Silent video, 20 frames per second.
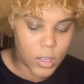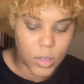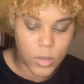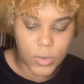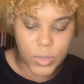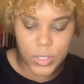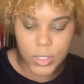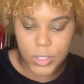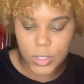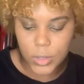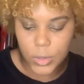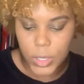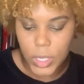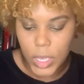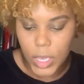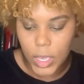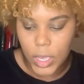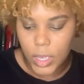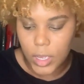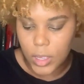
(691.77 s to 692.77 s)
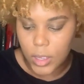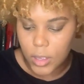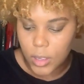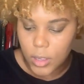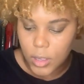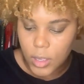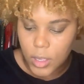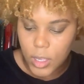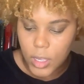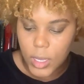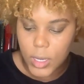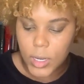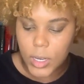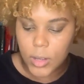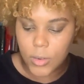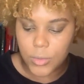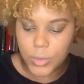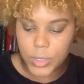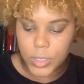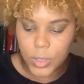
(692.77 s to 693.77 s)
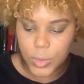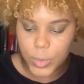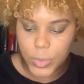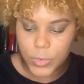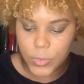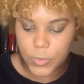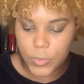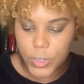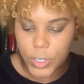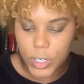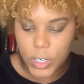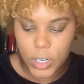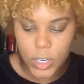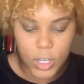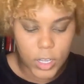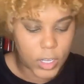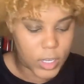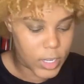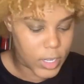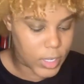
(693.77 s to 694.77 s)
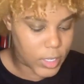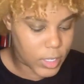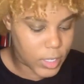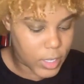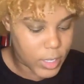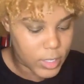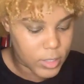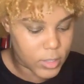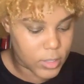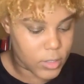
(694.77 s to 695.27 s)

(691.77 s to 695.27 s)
which is okay, and I really prefer online classes.